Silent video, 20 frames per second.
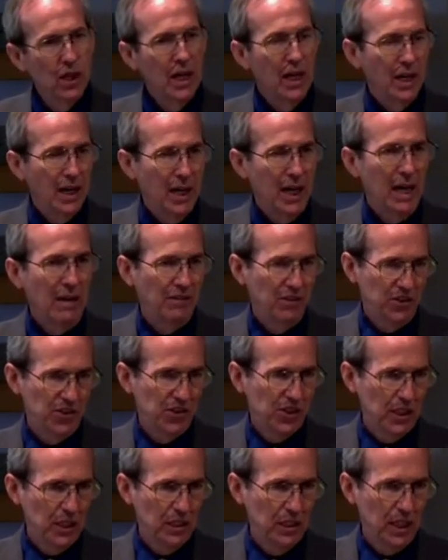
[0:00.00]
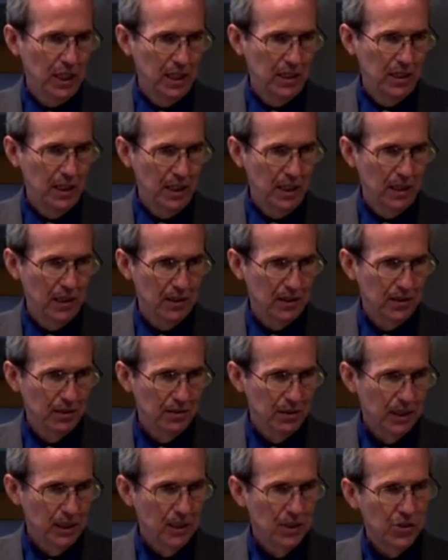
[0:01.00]
haven't seen that yet.
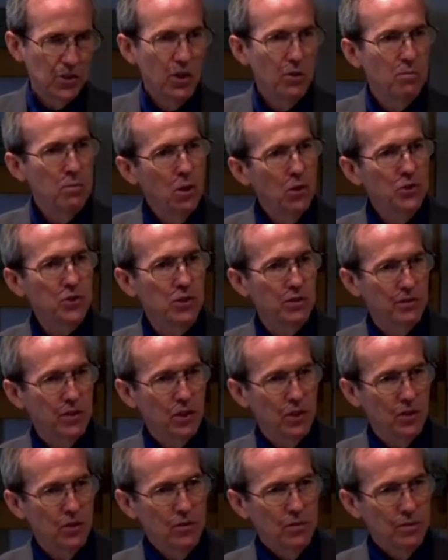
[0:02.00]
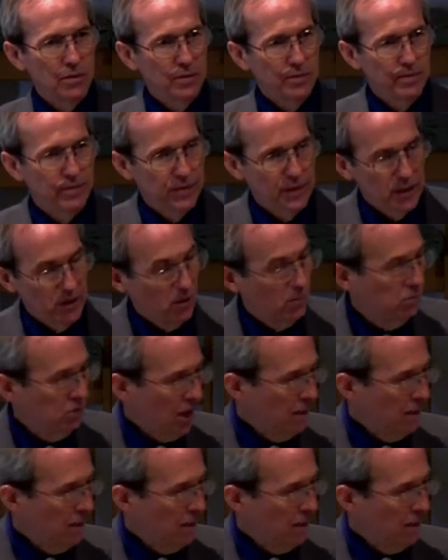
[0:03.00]
So most of you are probably